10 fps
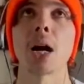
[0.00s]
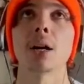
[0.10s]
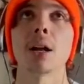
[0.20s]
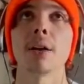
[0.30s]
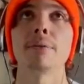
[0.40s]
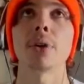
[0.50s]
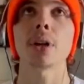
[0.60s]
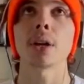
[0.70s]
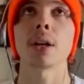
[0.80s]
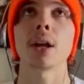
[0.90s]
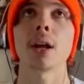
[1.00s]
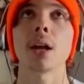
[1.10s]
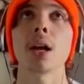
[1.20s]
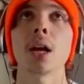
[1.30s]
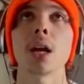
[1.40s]
They fucking
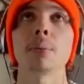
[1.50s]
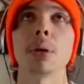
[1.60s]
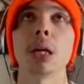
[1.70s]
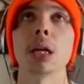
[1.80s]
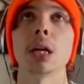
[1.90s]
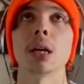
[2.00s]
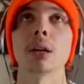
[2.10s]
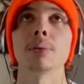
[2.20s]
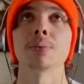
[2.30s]
hate me.